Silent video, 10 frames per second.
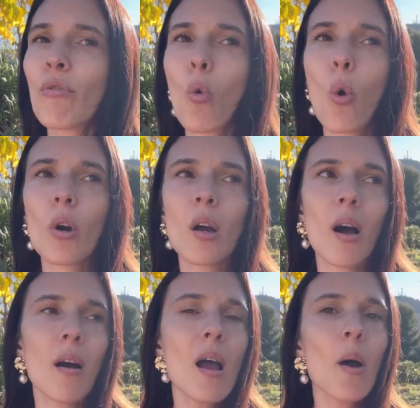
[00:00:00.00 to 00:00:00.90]

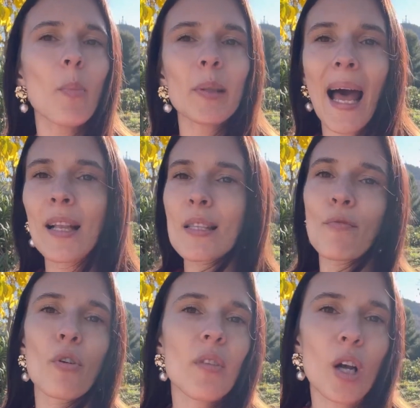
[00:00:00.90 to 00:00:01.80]
for plants,
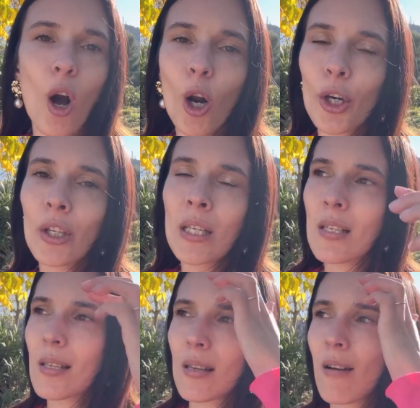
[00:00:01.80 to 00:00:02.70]
for the
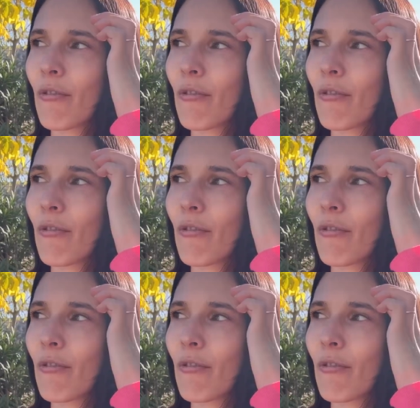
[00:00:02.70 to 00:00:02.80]
gardens,